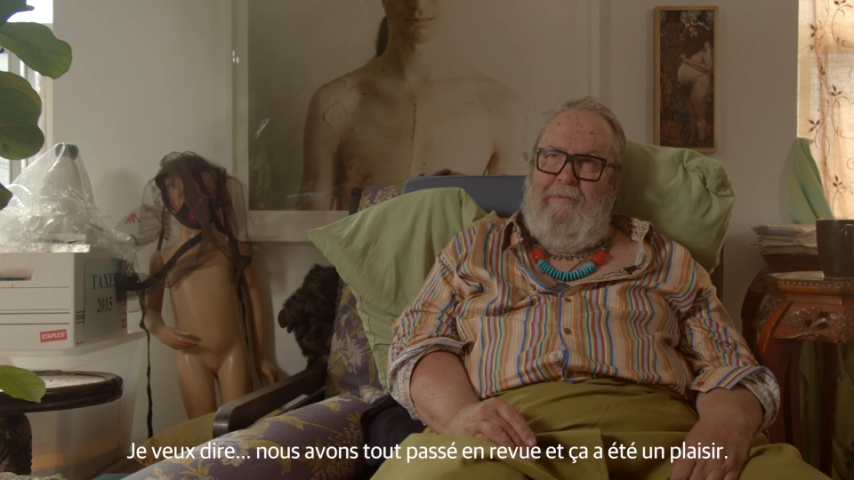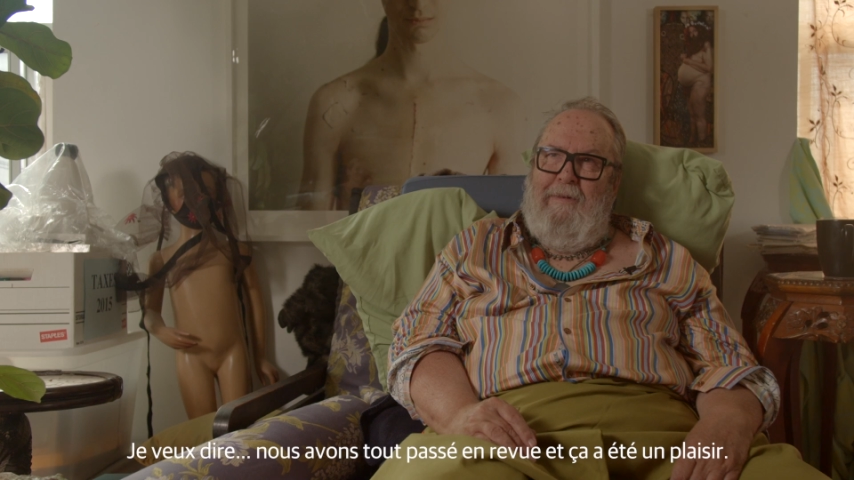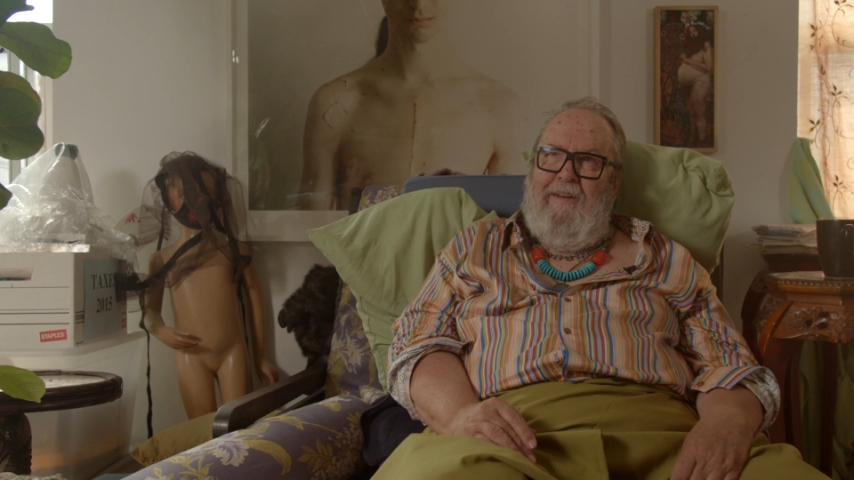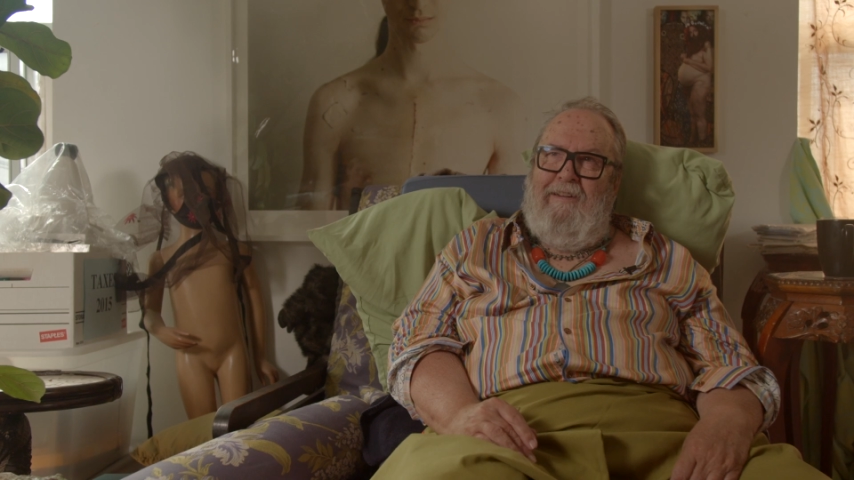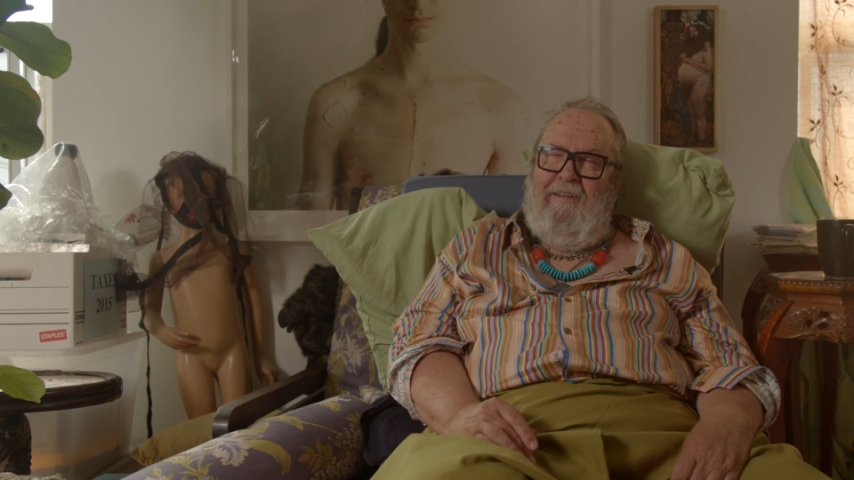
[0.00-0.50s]
I
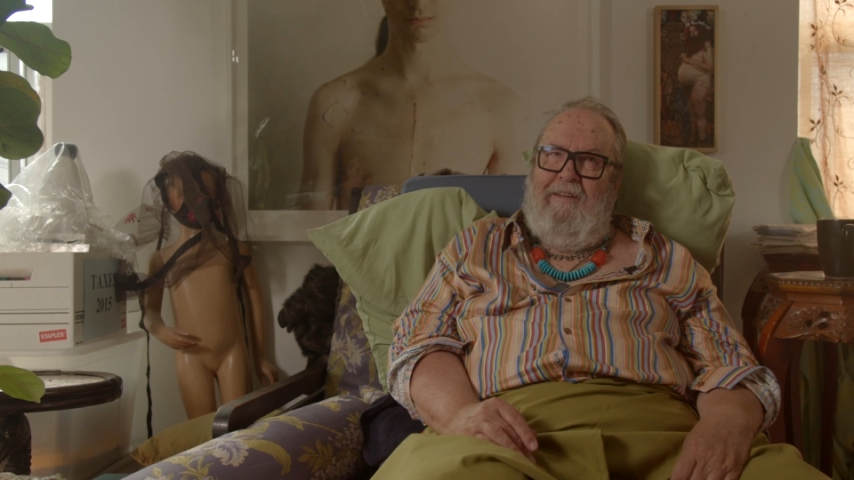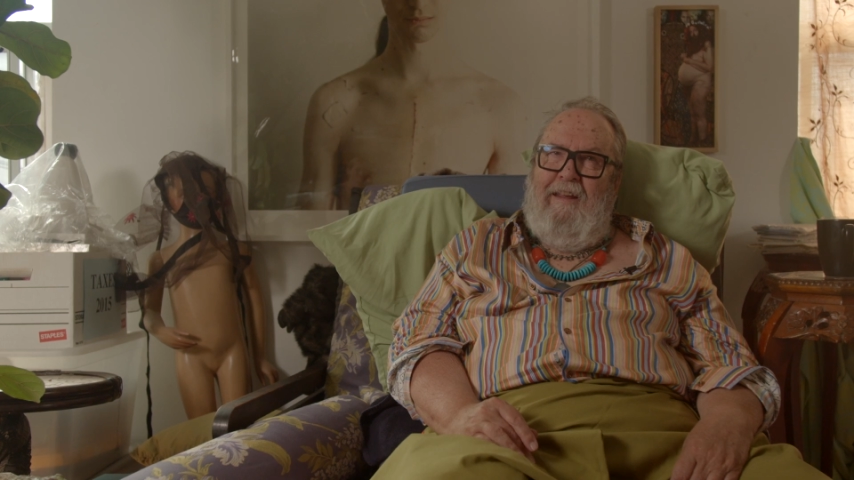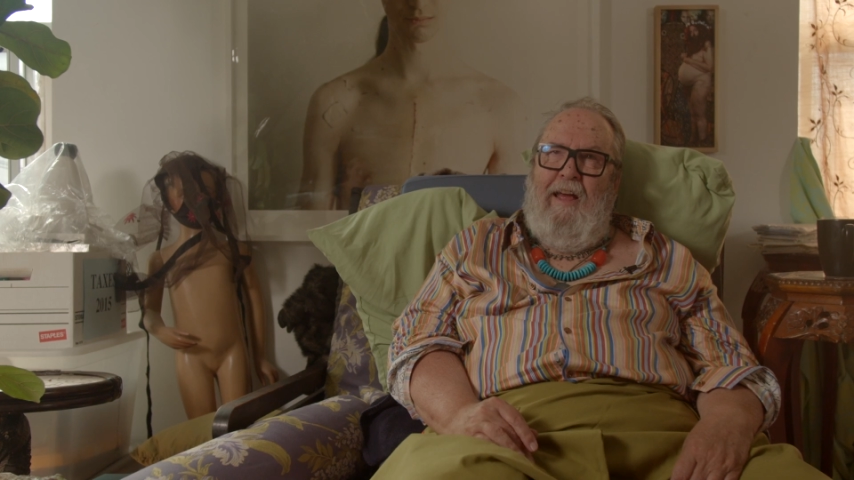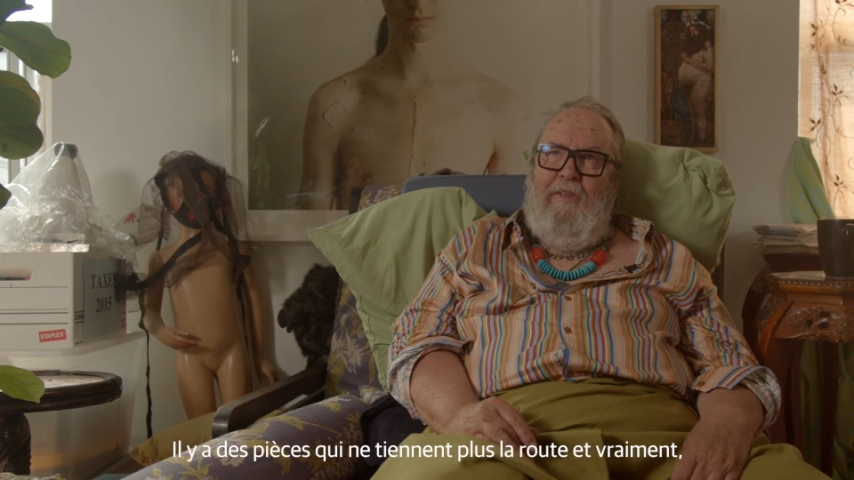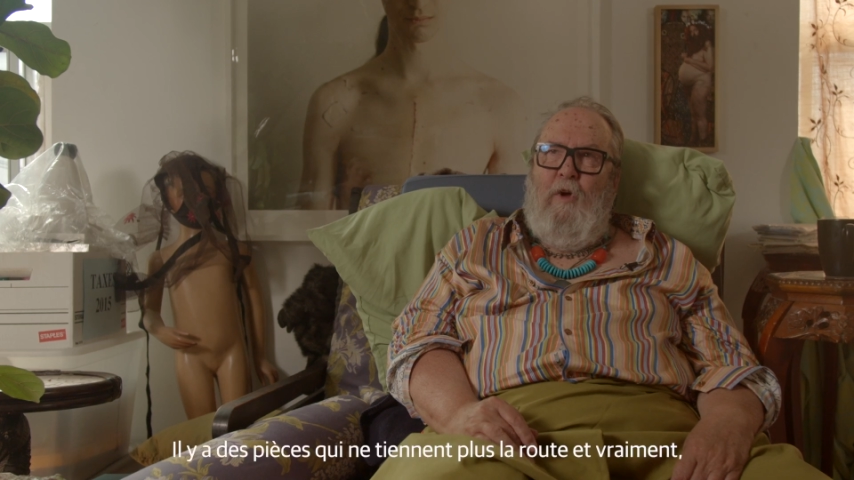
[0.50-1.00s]
mean,
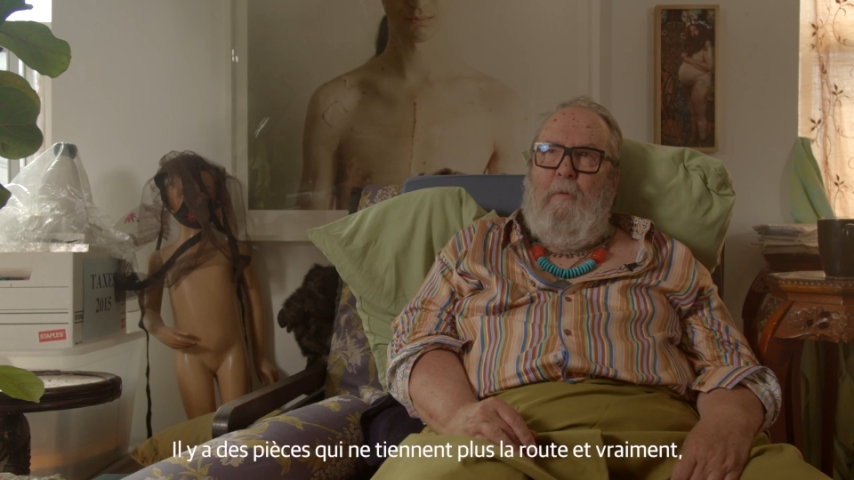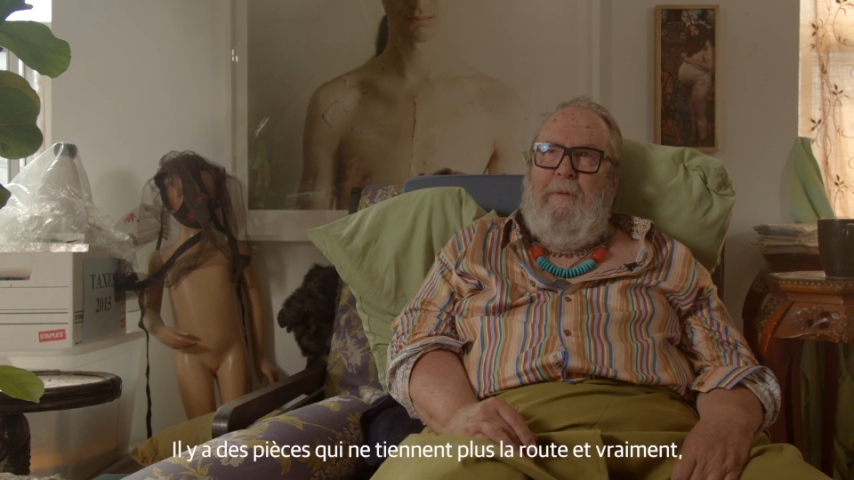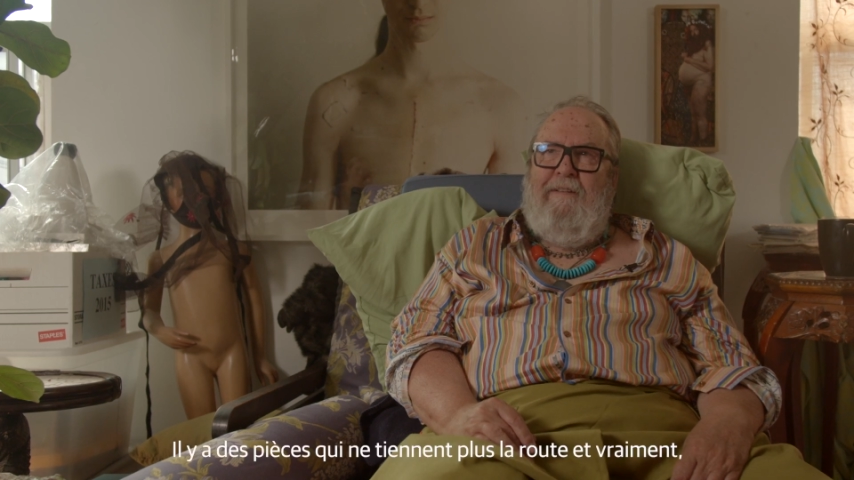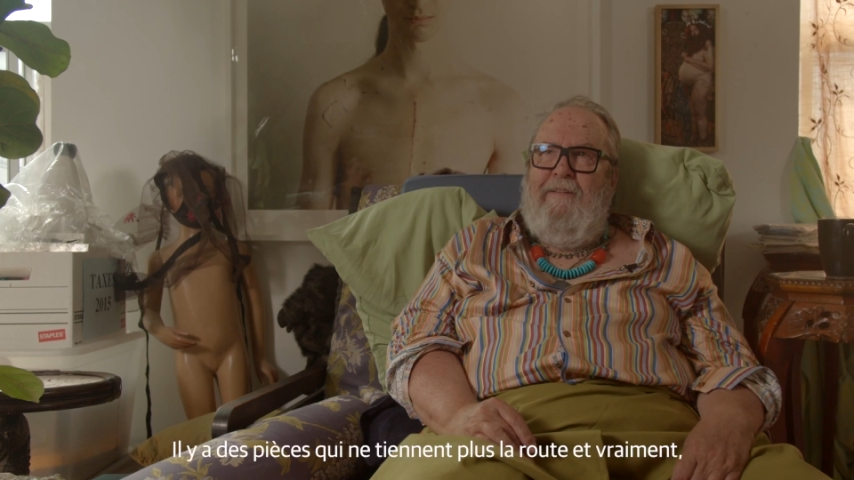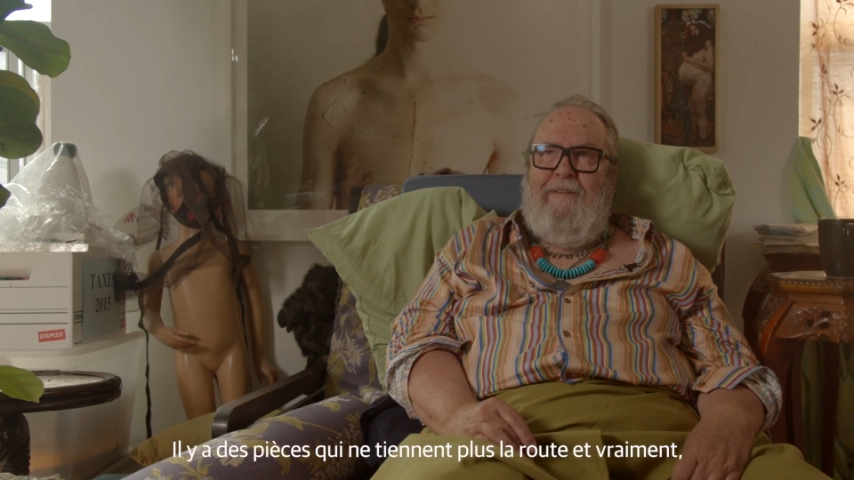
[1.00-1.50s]
there are
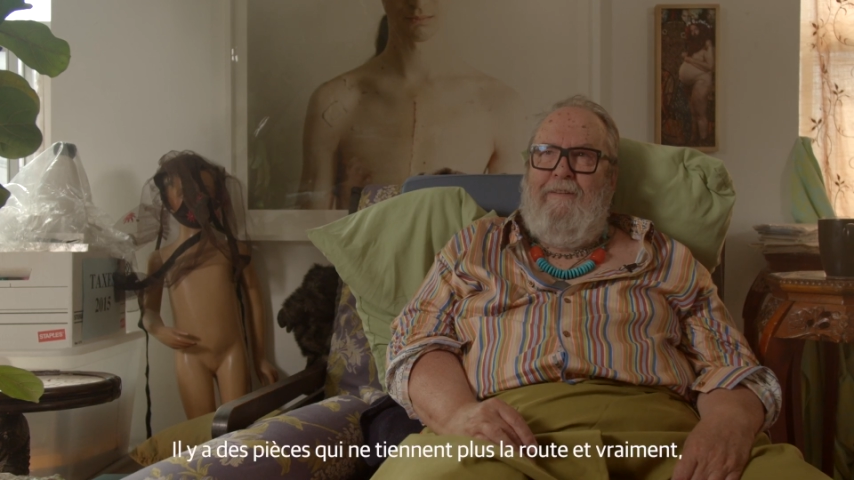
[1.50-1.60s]
pieces